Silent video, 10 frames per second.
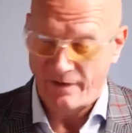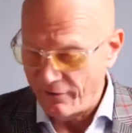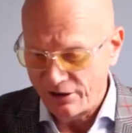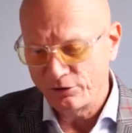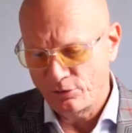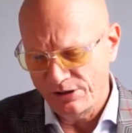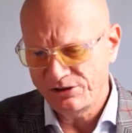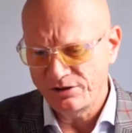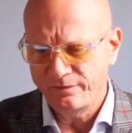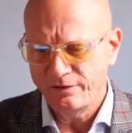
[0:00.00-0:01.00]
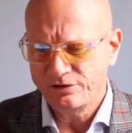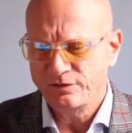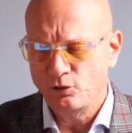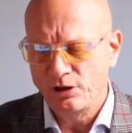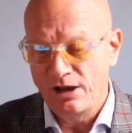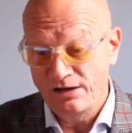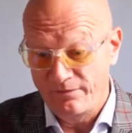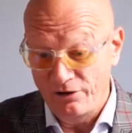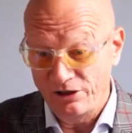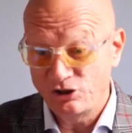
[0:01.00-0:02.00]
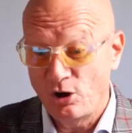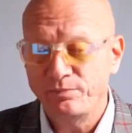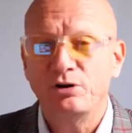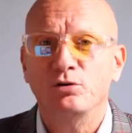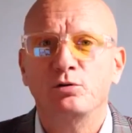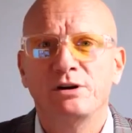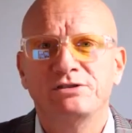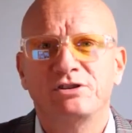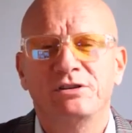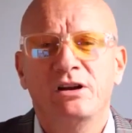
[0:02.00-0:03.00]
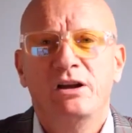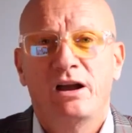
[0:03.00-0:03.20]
a very good question, first of all, and a very topical question.